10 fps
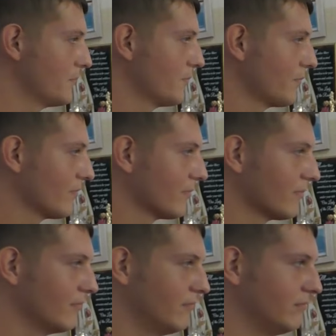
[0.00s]

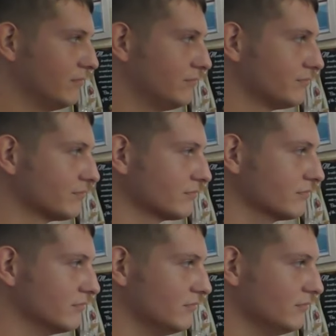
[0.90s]

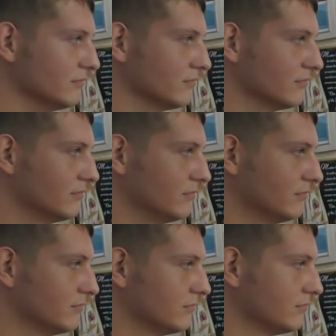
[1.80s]

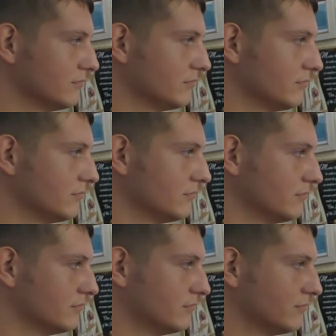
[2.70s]

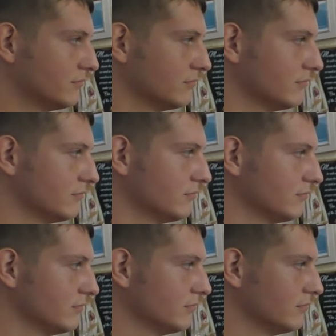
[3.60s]

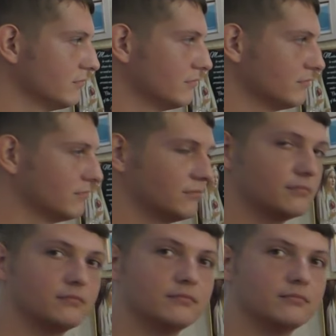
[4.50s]

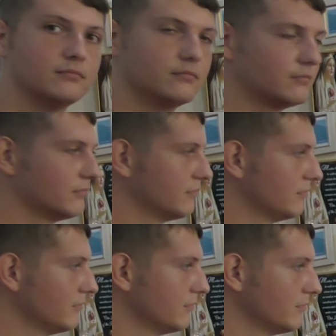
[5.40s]

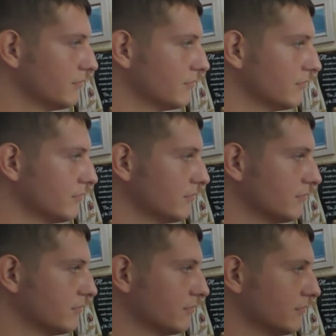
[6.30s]

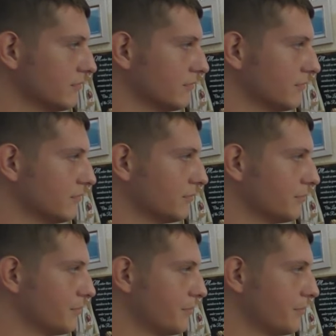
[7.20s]
(not speaking)